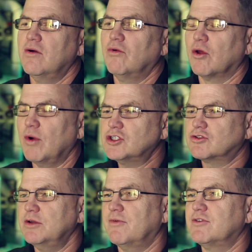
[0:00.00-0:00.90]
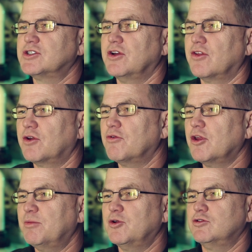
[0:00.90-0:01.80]
Well, a waste treatment facility really
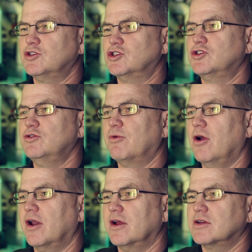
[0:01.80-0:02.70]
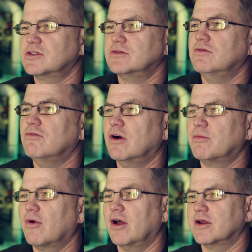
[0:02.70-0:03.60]
produces two products. One
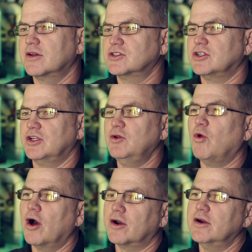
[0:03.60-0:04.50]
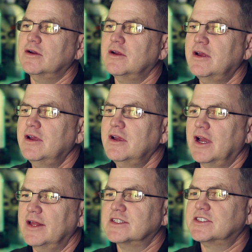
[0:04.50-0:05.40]
product is clean water,
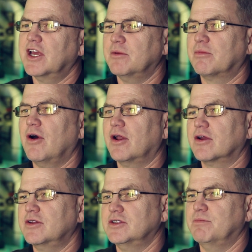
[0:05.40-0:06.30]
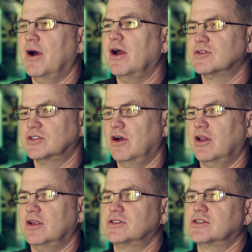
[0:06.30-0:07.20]
and the second product is
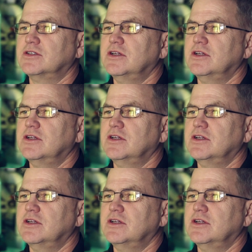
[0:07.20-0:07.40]
biosolids.